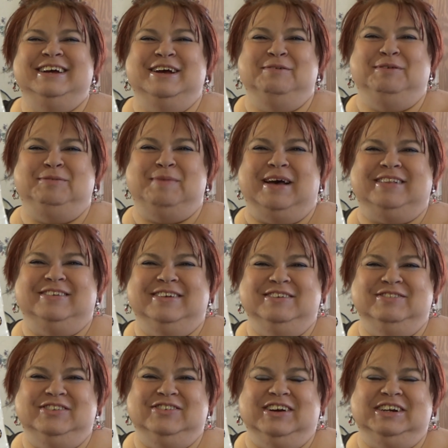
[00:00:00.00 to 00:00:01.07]
Hubby's back there
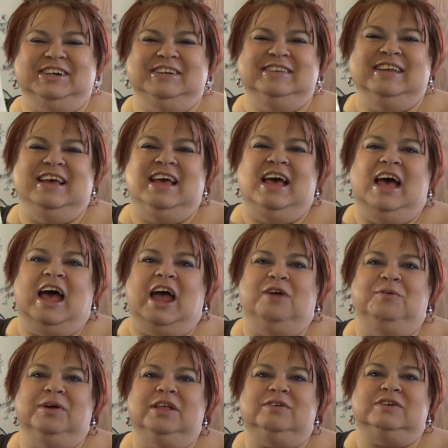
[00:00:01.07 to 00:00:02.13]
giving directions. I
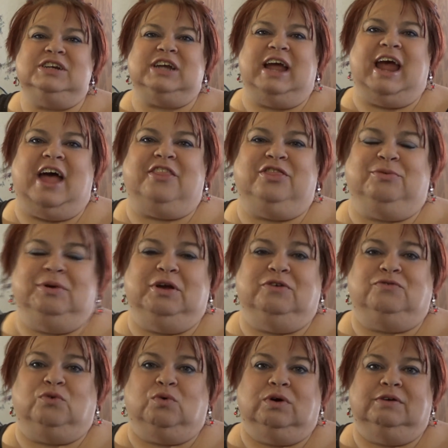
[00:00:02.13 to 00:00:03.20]
really wish I had three
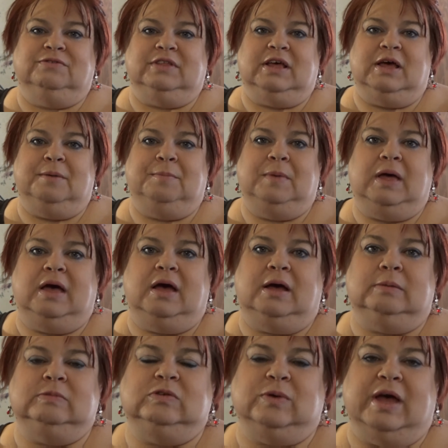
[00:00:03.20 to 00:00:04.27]
or four of them
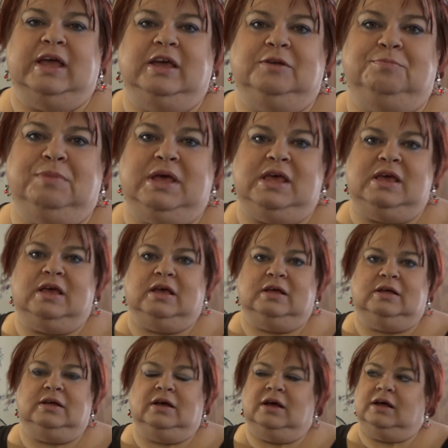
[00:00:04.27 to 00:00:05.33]
um, so I could make
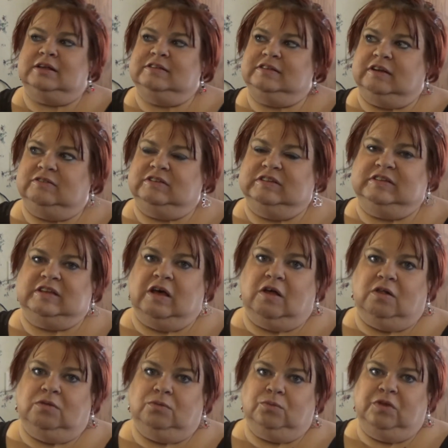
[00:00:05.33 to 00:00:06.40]
uh, stuff to
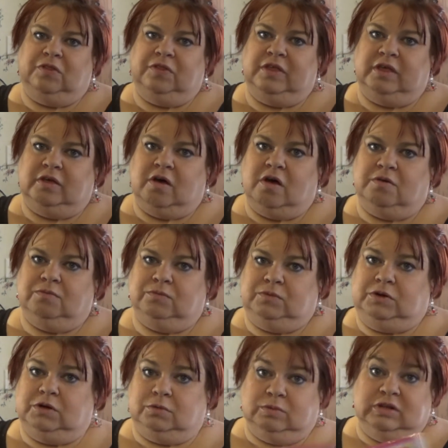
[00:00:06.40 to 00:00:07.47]
sell with the, uh,
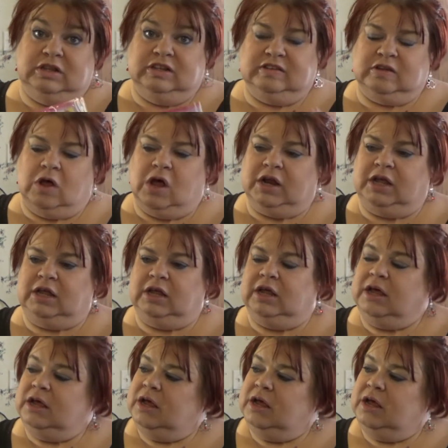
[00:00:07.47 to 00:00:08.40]
you know, with this on it.